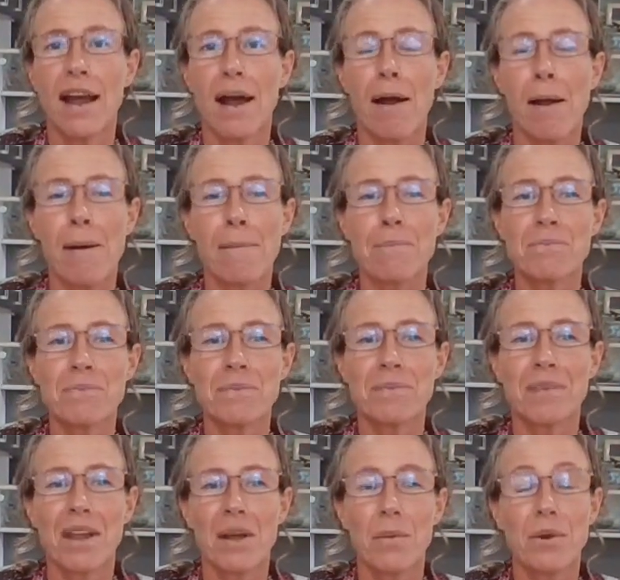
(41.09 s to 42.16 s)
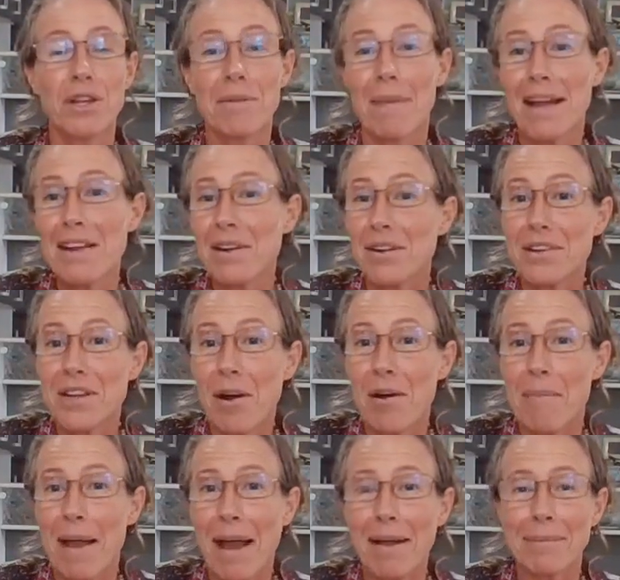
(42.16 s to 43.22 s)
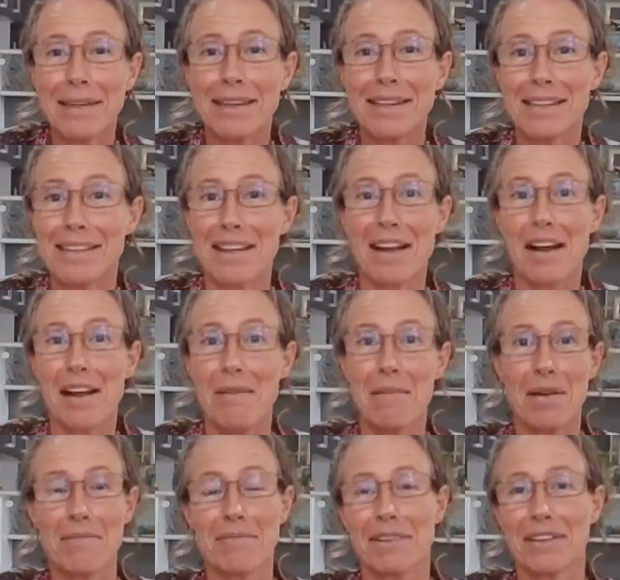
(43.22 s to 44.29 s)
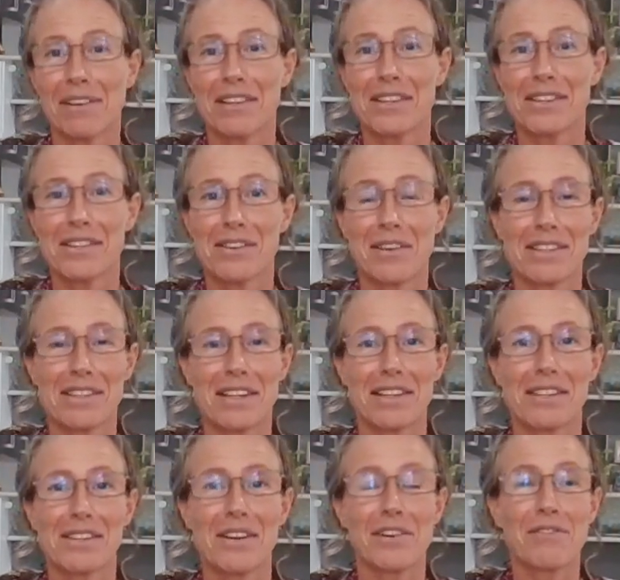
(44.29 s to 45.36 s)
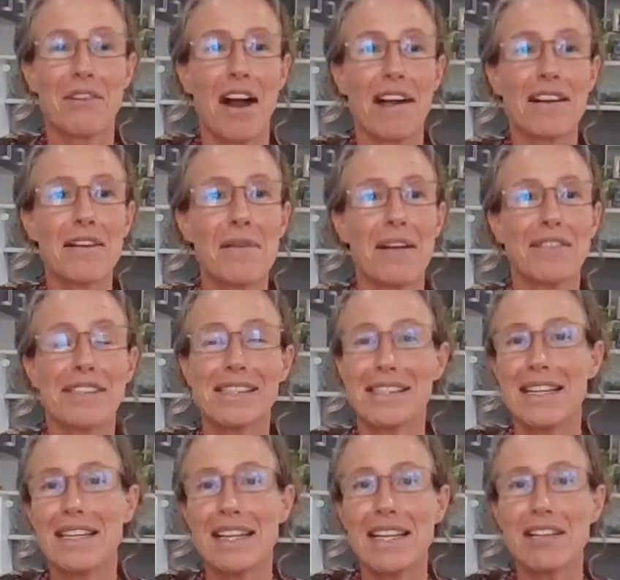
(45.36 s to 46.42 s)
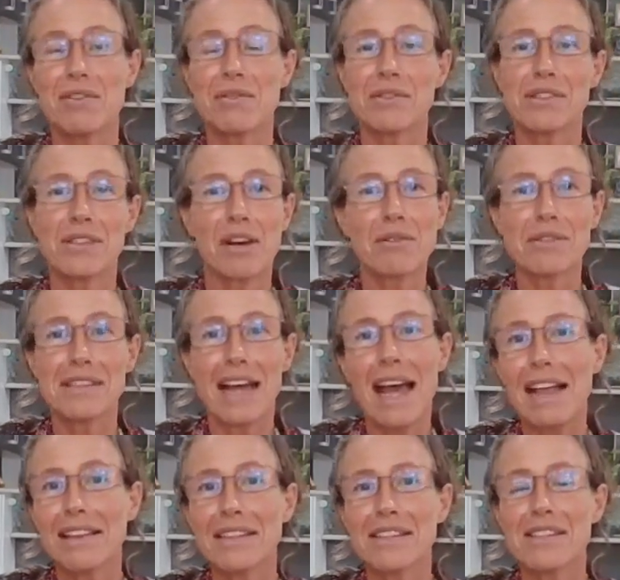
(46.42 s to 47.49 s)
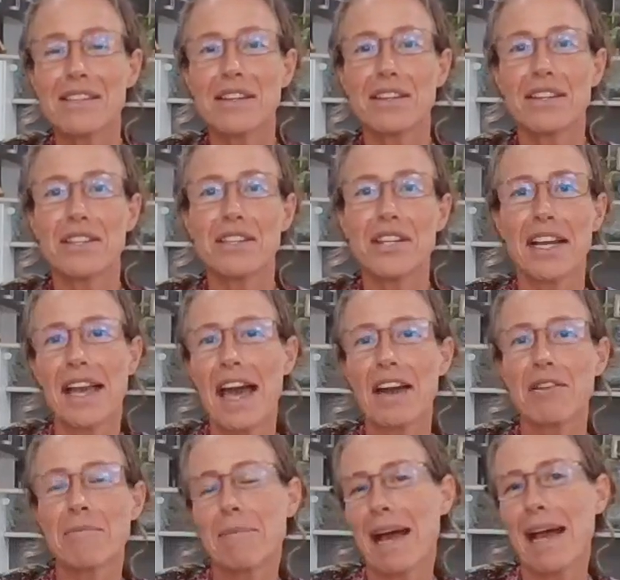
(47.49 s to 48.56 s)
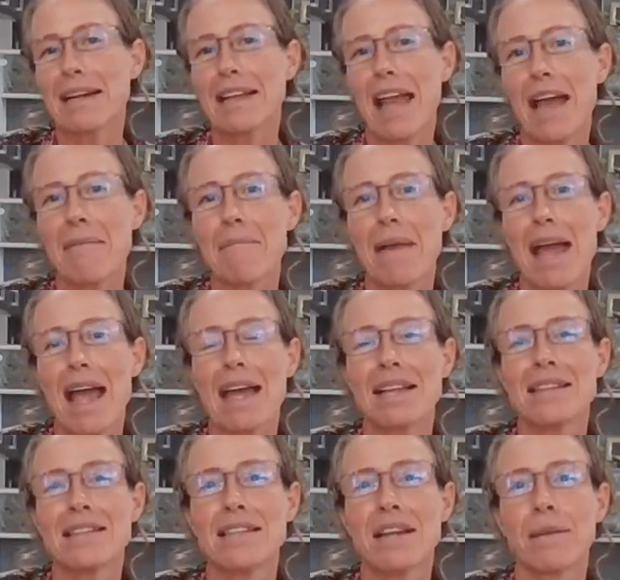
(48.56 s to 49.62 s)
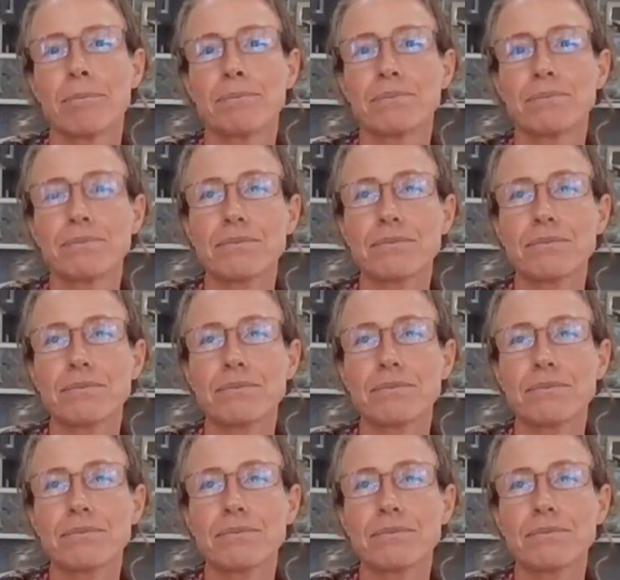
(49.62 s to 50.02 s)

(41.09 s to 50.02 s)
Um, what you may not know about me is that I'm a prolific singer songwriter. We have a CD called Soul Sailors that you can check out on Bandcamp and um,